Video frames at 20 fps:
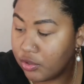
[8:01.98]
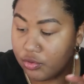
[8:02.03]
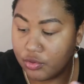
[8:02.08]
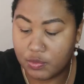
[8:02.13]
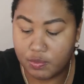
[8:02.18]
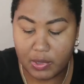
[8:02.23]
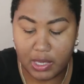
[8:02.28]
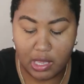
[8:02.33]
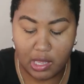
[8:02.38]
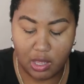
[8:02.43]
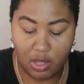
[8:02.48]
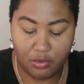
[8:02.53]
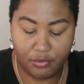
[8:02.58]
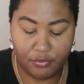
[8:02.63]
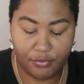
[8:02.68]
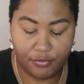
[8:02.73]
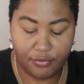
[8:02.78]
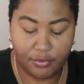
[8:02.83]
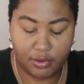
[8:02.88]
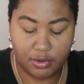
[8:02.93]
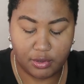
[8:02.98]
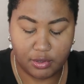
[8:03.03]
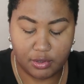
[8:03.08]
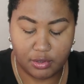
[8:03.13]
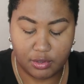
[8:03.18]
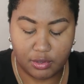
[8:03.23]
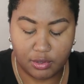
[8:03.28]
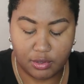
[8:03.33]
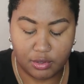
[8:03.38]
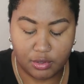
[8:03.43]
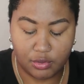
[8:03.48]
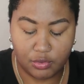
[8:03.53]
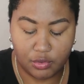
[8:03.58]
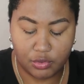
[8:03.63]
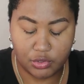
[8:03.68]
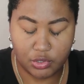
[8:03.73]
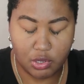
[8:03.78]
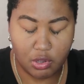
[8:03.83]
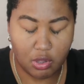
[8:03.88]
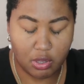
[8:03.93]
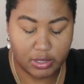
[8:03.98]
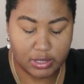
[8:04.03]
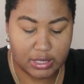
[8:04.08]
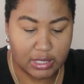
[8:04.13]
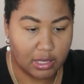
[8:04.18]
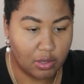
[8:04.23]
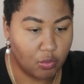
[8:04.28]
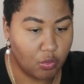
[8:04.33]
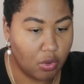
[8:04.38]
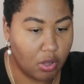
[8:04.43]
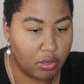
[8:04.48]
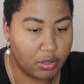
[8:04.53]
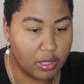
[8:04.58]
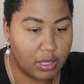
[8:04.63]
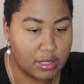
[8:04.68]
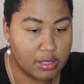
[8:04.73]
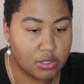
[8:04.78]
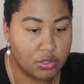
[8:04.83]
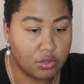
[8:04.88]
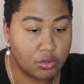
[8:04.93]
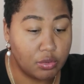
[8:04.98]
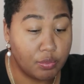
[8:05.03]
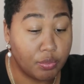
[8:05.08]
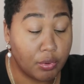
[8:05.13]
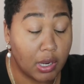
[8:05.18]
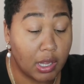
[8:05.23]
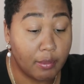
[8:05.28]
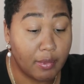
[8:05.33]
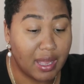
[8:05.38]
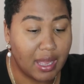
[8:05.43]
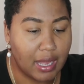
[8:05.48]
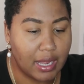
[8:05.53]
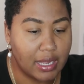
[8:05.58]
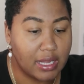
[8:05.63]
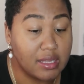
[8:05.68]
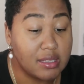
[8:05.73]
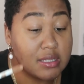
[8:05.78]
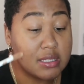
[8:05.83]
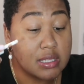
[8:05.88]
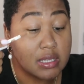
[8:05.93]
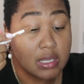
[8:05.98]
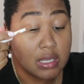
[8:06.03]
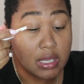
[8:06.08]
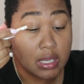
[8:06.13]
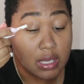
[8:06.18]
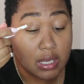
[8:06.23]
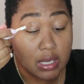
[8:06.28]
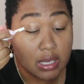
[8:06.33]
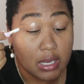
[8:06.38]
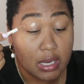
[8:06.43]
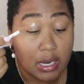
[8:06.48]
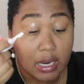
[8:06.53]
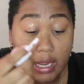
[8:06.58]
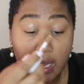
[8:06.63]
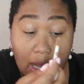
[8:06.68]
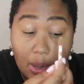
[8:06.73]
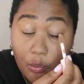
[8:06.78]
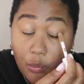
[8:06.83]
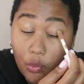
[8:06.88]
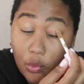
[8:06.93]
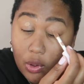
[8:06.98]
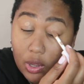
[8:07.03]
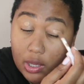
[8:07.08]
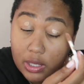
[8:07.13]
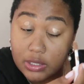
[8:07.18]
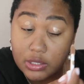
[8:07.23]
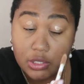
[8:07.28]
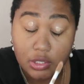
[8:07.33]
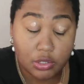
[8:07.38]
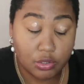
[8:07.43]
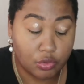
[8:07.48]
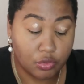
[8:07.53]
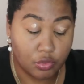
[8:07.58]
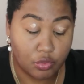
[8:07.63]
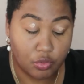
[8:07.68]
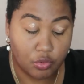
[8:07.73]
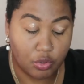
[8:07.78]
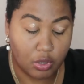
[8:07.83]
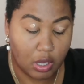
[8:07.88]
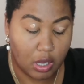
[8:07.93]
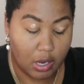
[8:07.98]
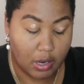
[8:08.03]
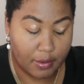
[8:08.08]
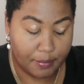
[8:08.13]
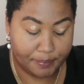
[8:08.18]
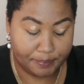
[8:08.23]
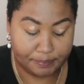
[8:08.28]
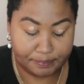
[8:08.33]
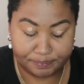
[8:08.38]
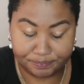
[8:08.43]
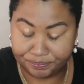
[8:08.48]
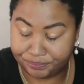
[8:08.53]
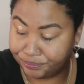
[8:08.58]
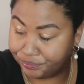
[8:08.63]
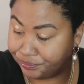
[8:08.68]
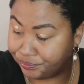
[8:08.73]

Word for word: use my e.l.f. Tan Walnut to prime my eyes. I want to, um,